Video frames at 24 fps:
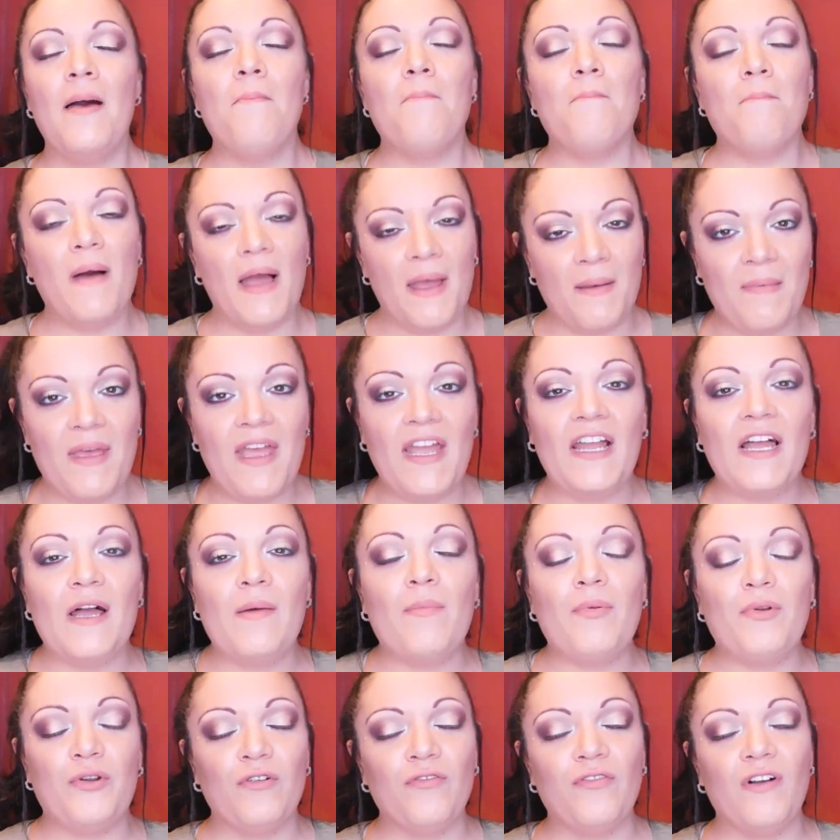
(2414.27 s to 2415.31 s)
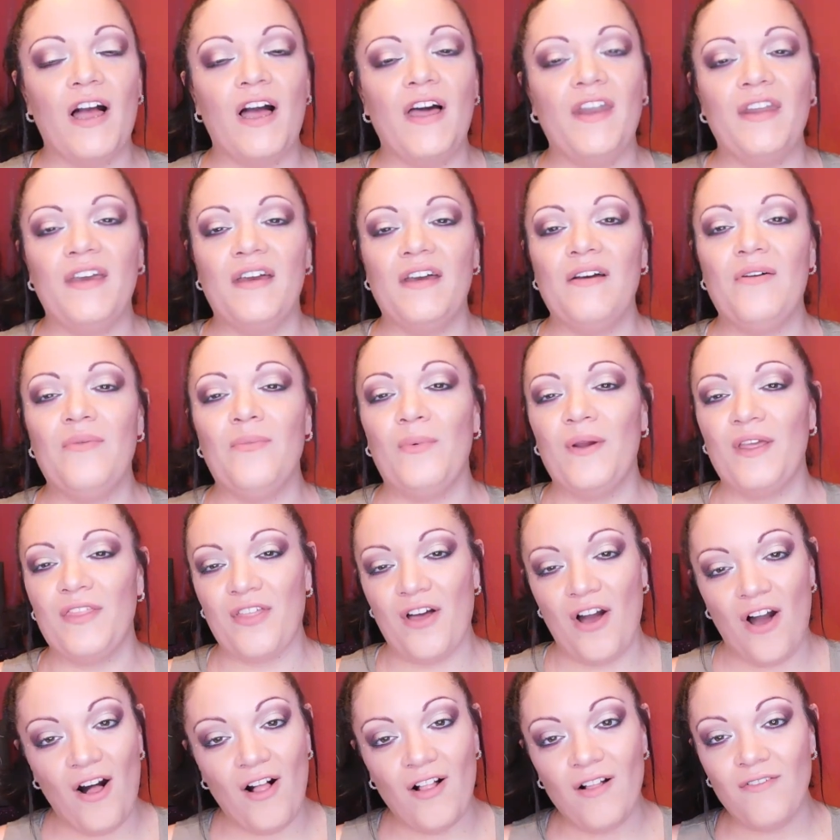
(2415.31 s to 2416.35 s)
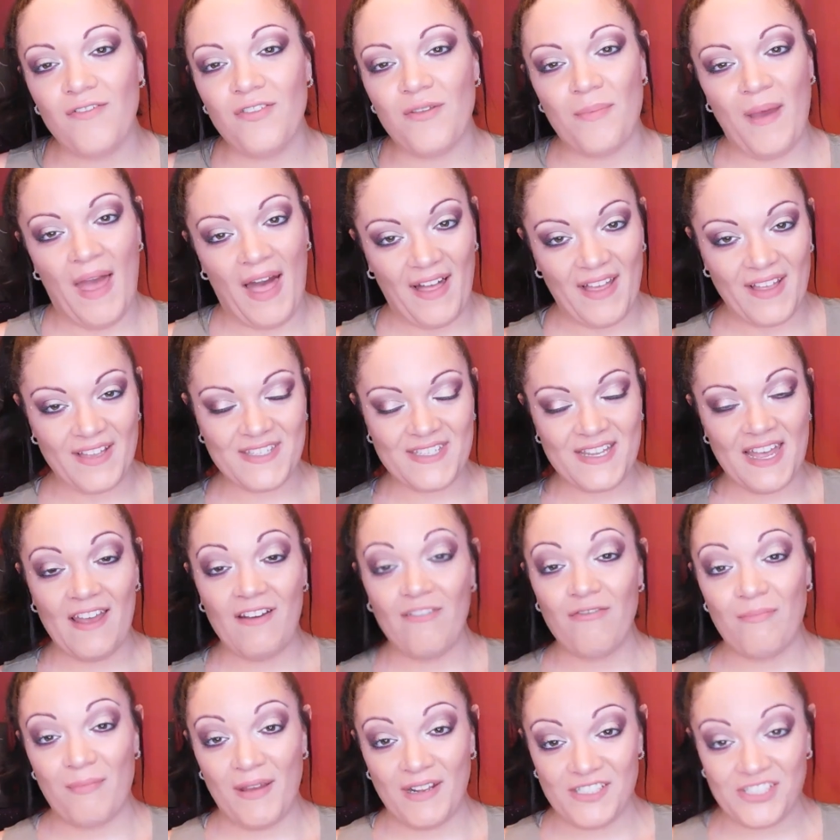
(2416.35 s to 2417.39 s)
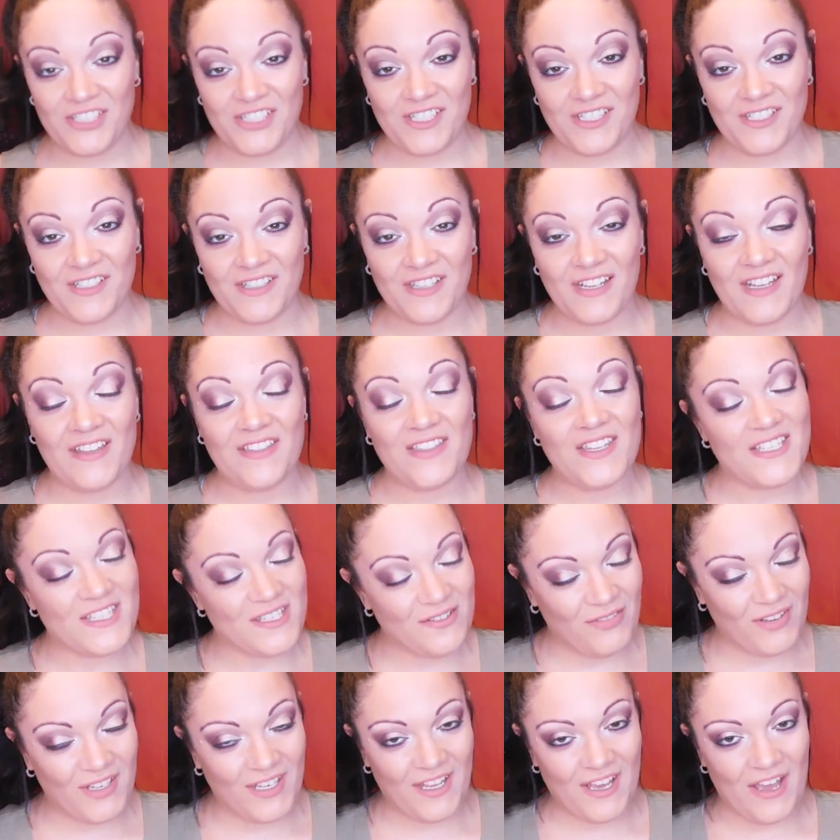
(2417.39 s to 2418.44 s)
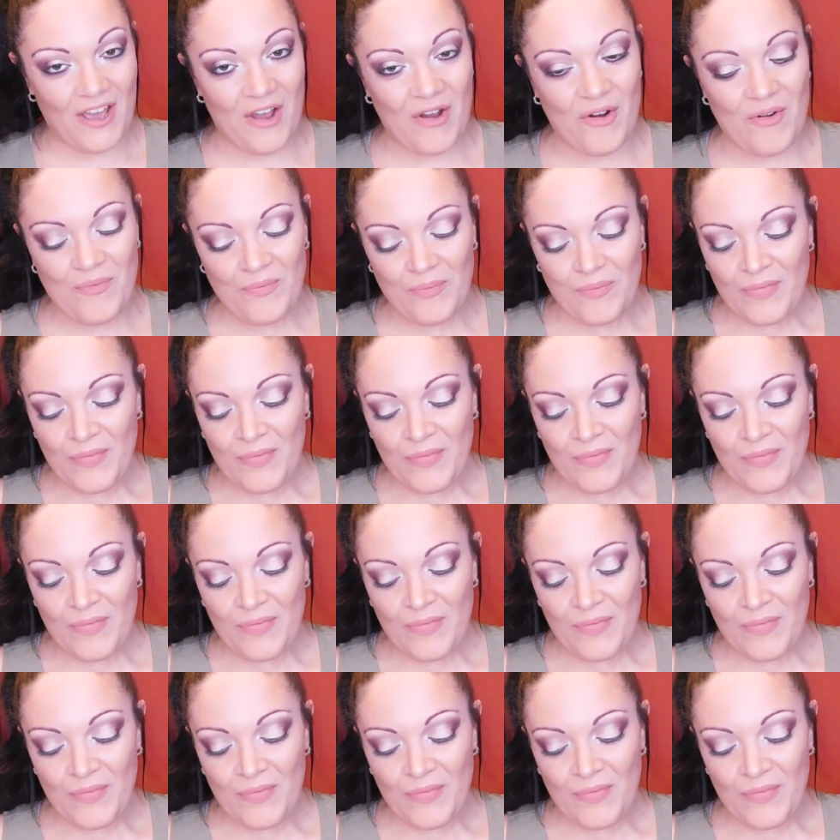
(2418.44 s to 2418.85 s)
my makeup nirvana with all of the palettes I have mentioned in this video.